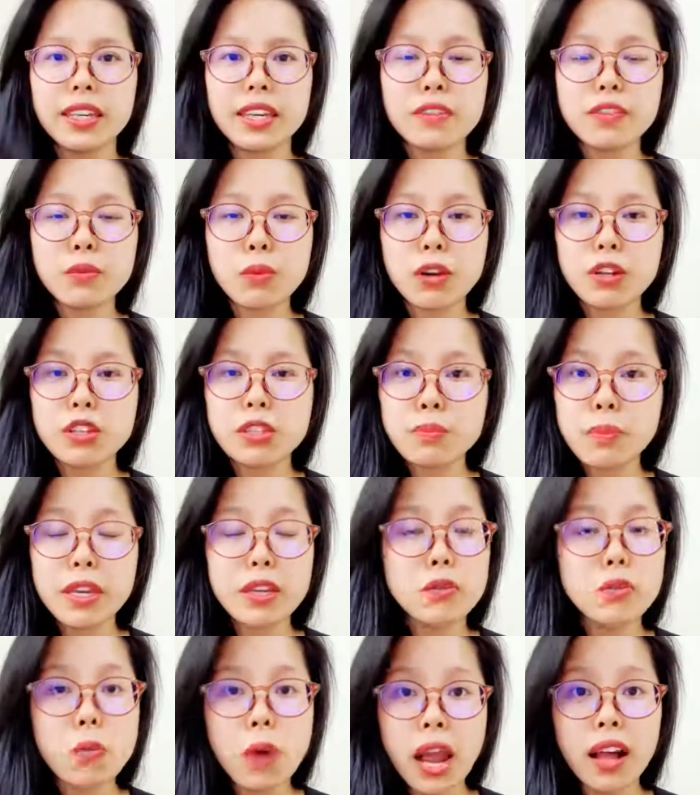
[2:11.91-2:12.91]
If you want to speak
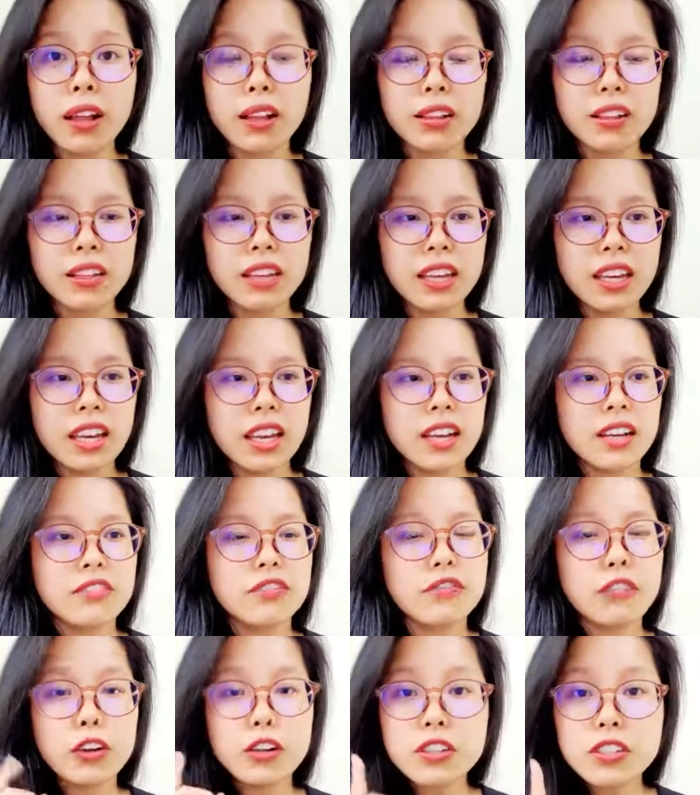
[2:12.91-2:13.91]
well,
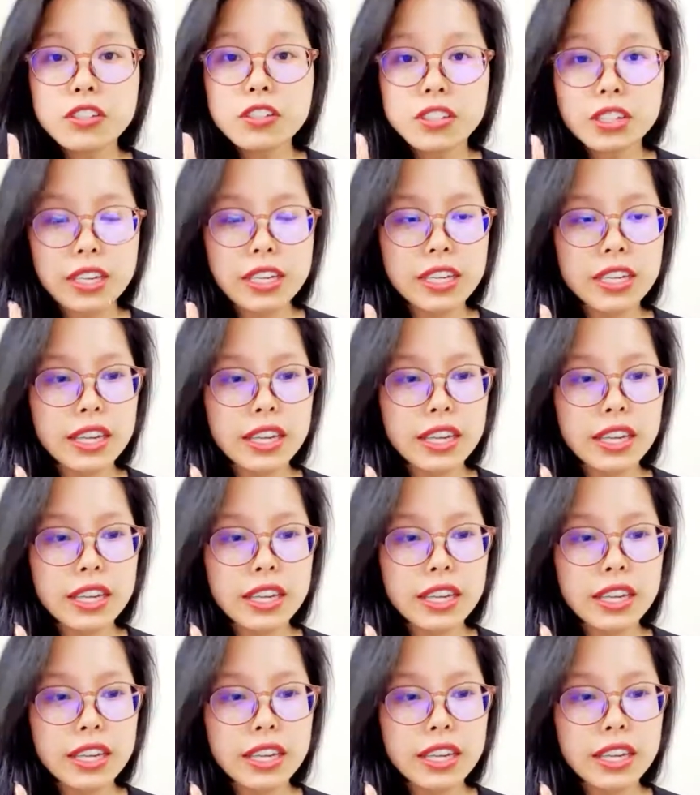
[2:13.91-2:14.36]
firstly,